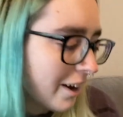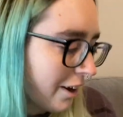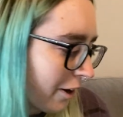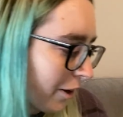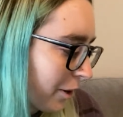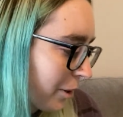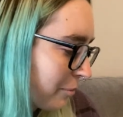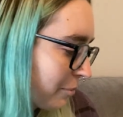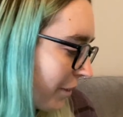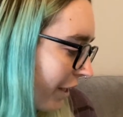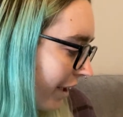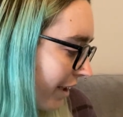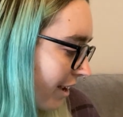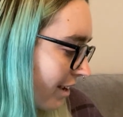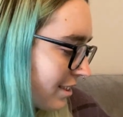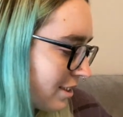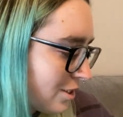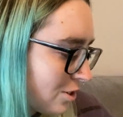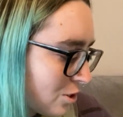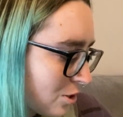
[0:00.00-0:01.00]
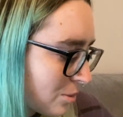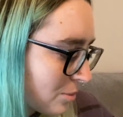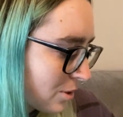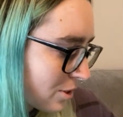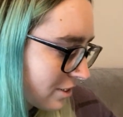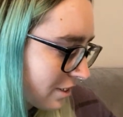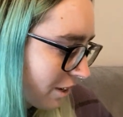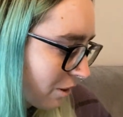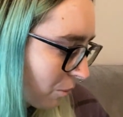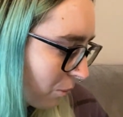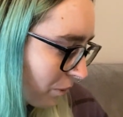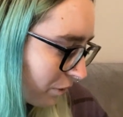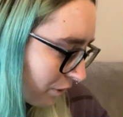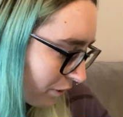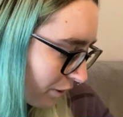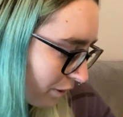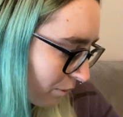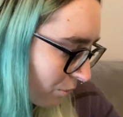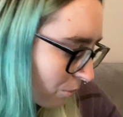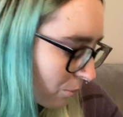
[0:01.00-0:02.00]
Um, I got the two books I
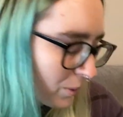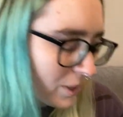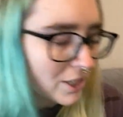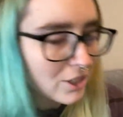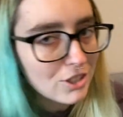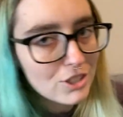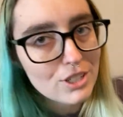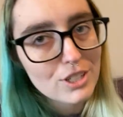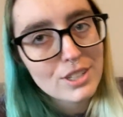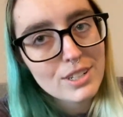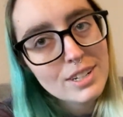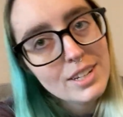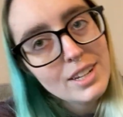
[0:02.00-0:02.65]
ordered, which